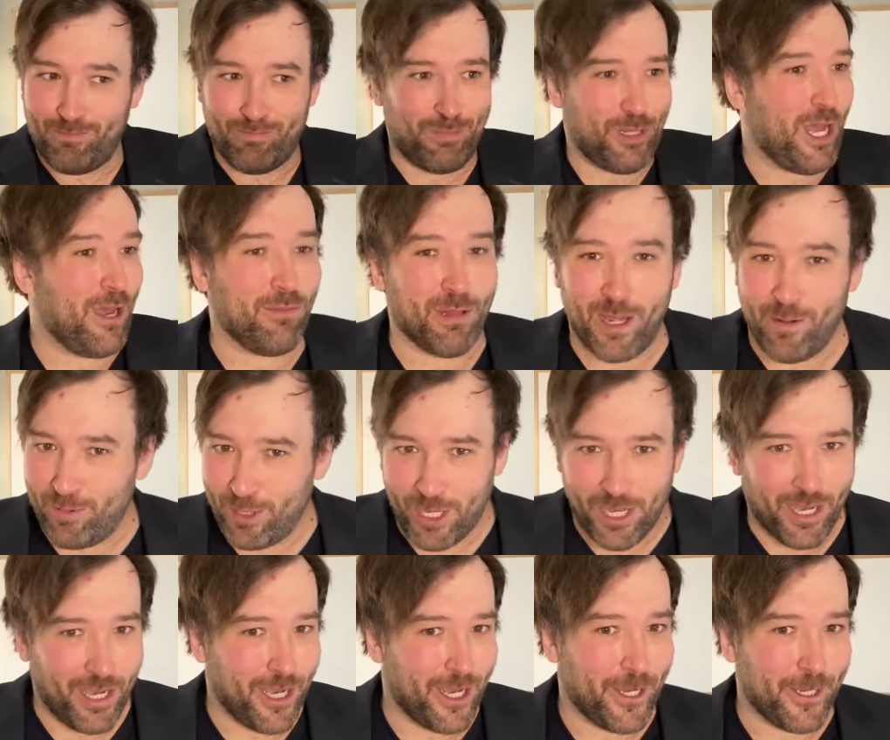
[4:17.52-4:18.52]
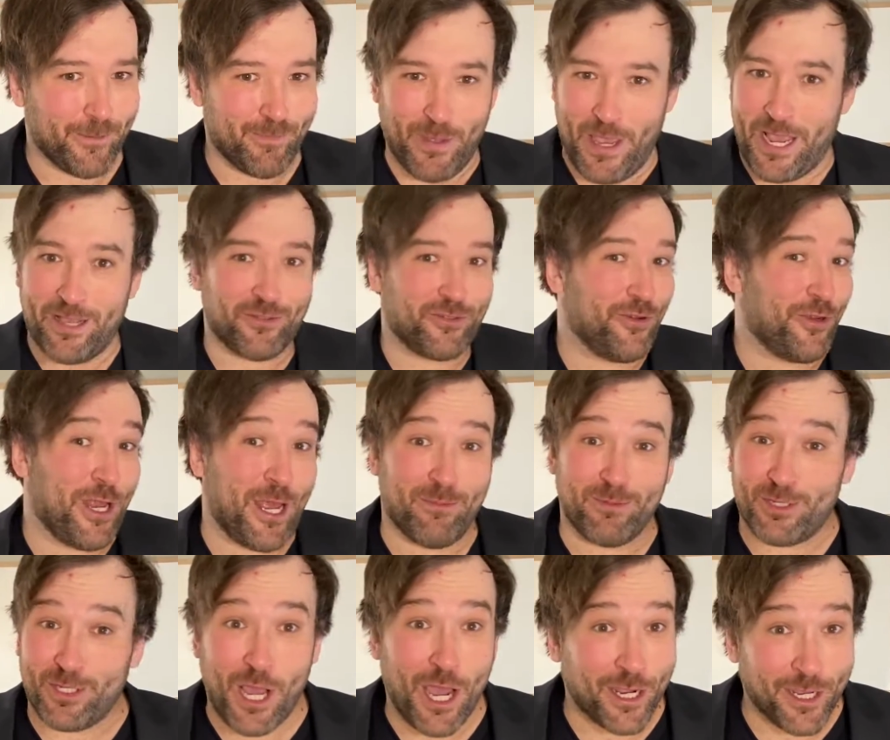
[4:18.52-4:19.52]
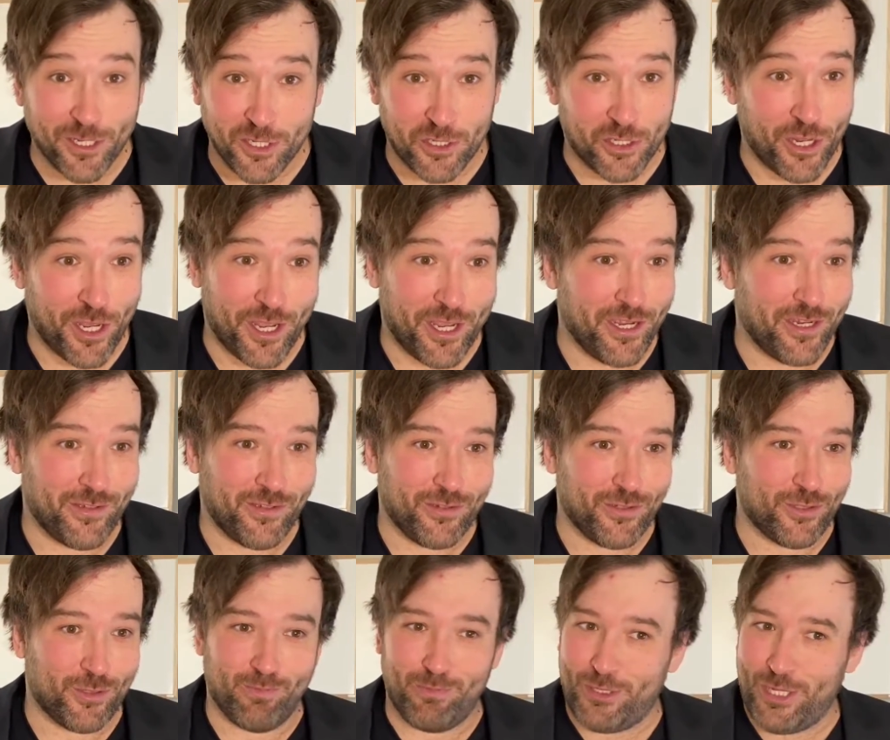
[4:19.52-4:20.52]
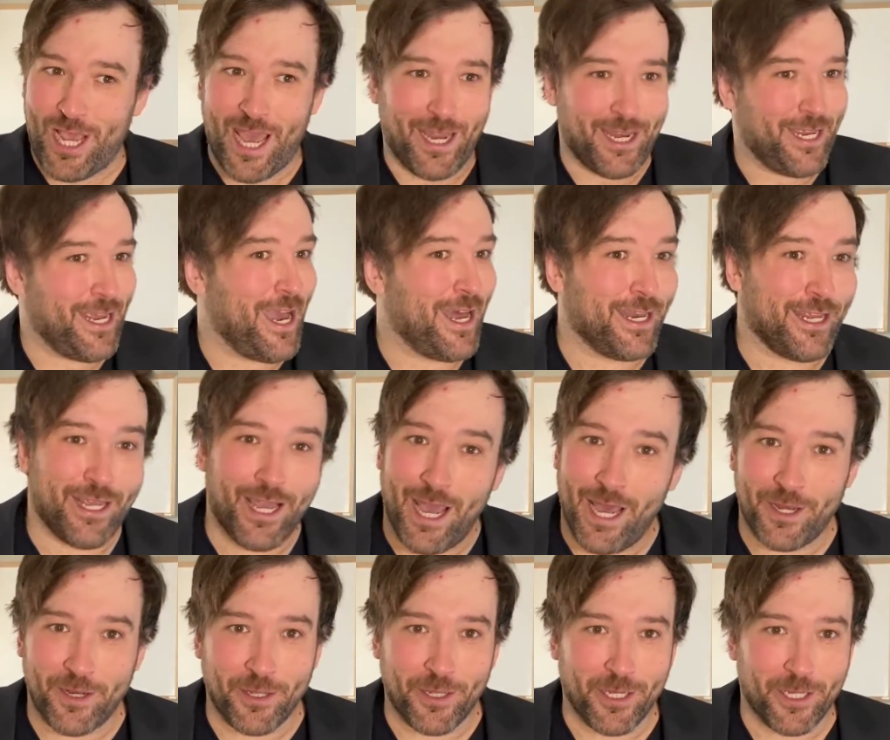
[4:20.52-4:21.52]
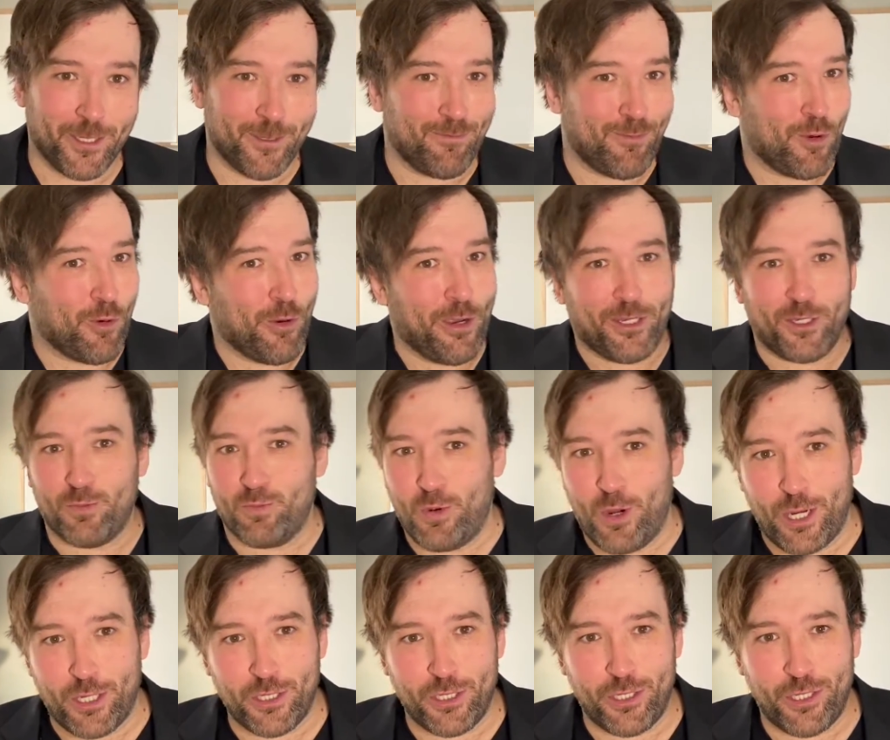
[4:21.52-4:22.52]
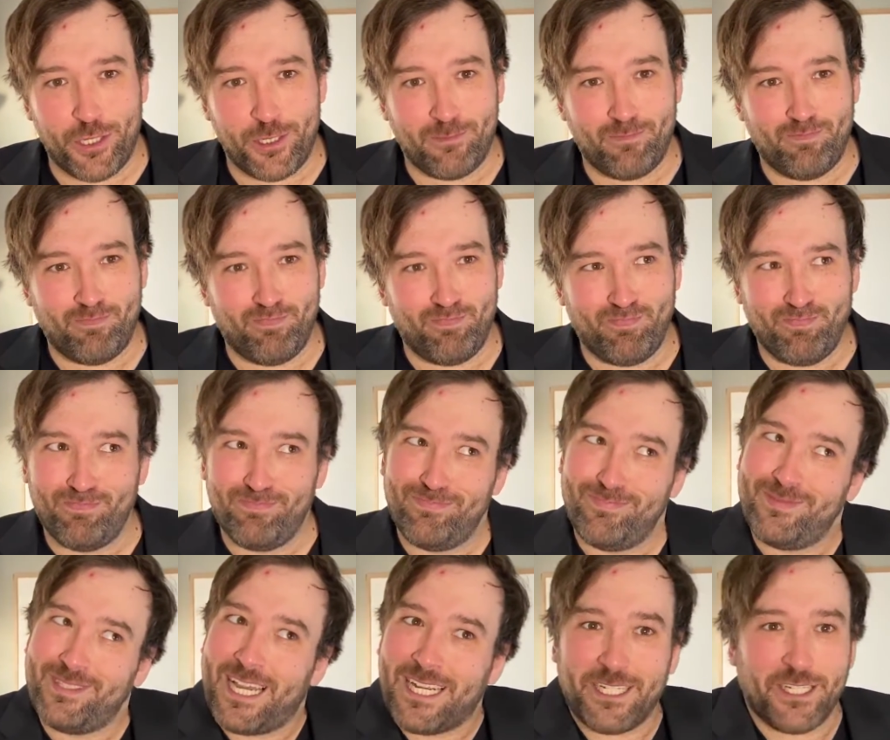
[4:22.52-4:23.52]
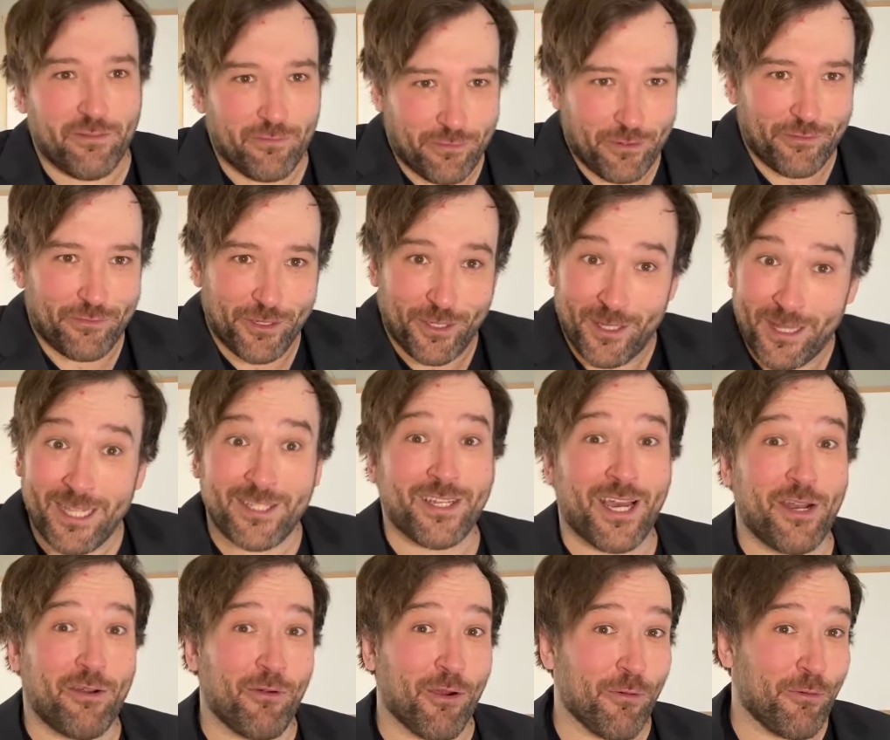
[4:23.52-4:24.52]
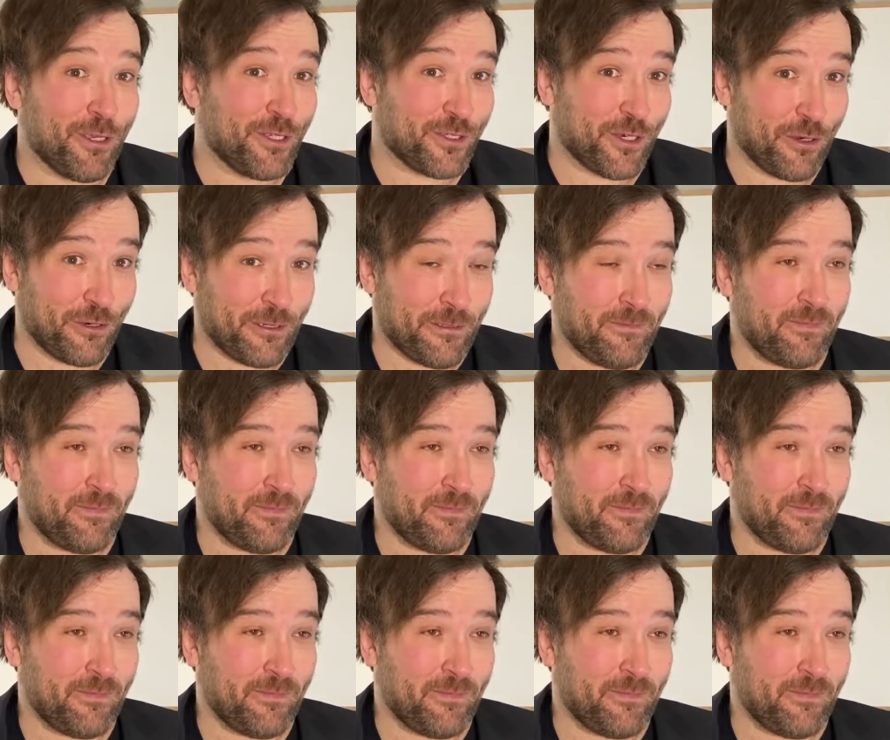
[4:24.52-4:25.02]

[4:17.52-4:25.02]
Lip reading: blah, blah, blah, Amsterdam Stock Exchange, yada, yada, yada, Great Depression, 1950. That's kind of where we start.